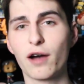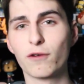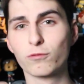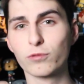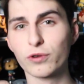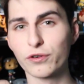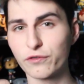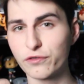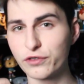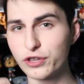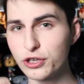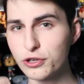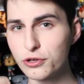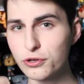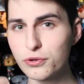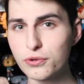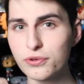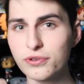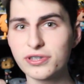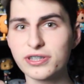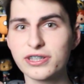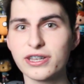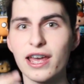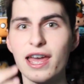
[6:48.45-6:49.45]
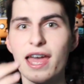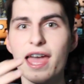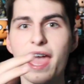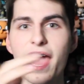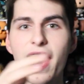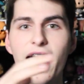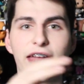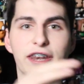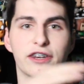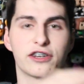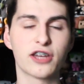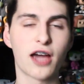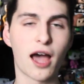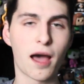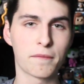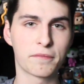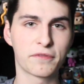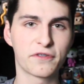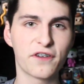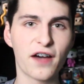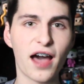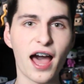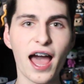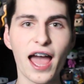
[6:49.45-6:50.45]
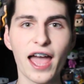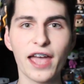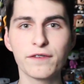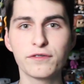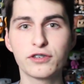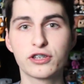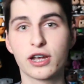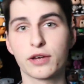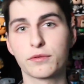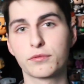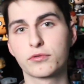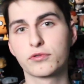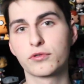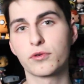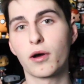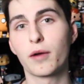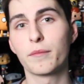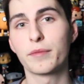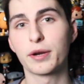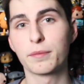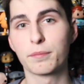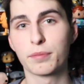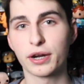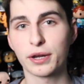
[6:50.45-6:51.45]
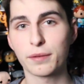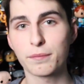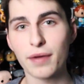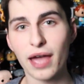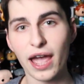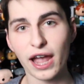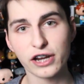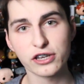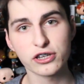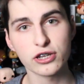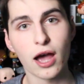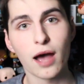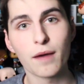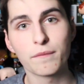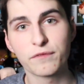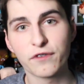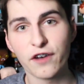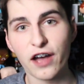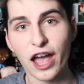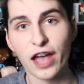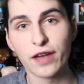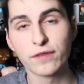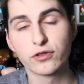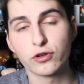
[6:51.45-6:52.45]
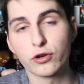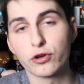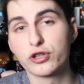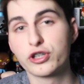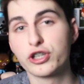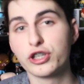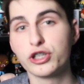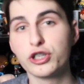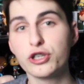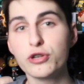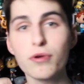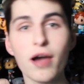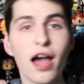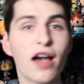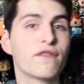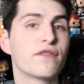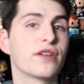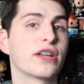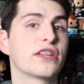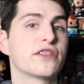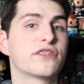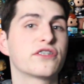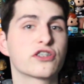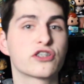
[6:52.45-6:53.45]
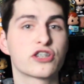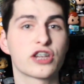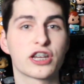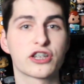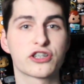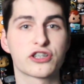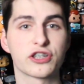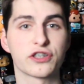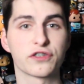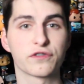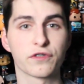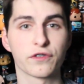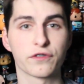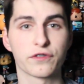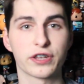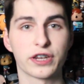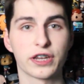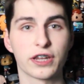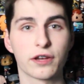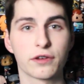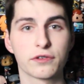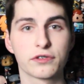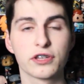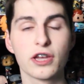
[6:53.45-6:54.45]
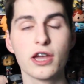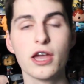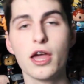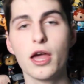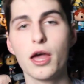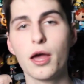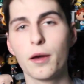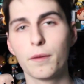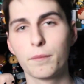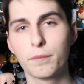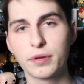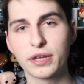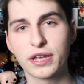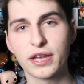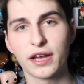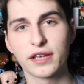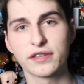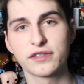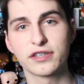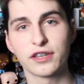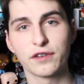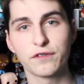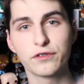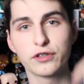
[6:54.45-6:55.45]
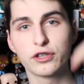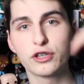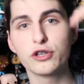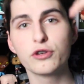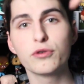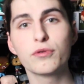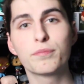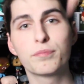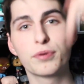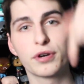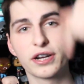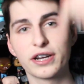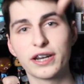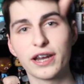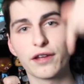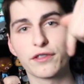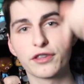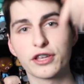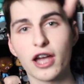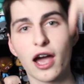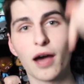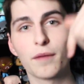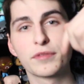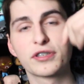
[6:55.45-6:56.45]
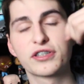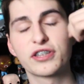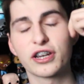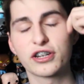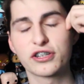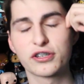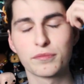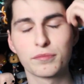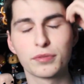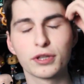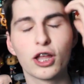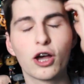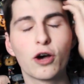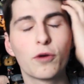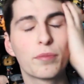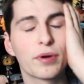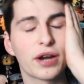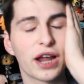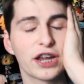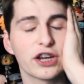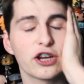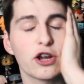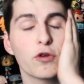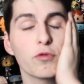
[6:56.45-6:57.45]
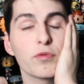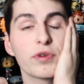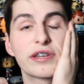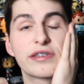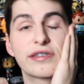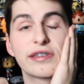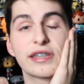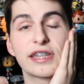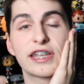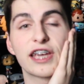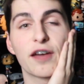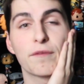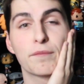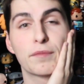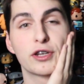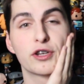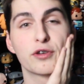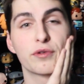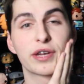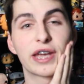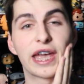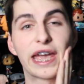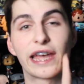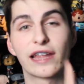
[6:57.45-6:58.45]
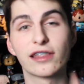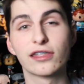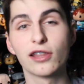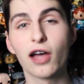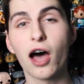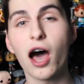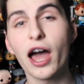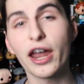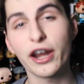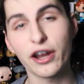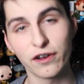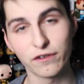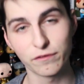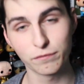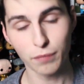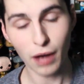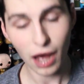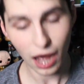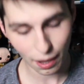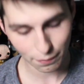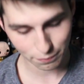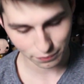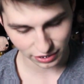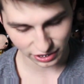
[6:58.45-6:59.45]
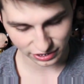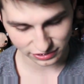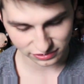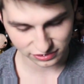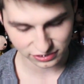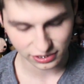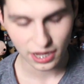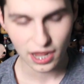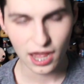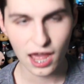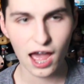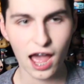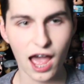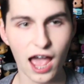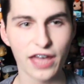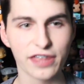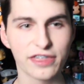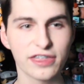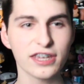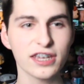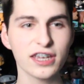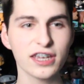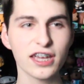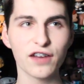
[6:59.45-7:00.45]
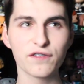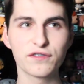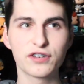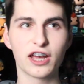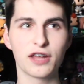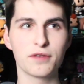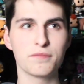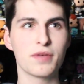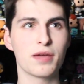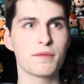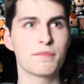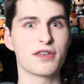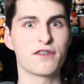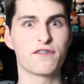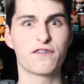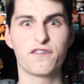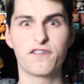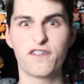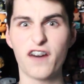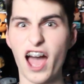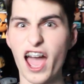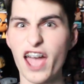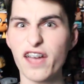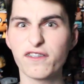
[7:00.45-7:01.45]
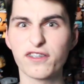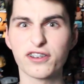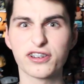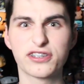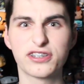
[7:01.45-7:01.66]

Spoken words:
reviews and top fives? Do you guys want me to bring back top fives, or do you have any suggestions for videos? Because if you do, put it down in the comment section below. But I know recently I've been doing a lot of Pop hunts. I think I've done maybe 5 or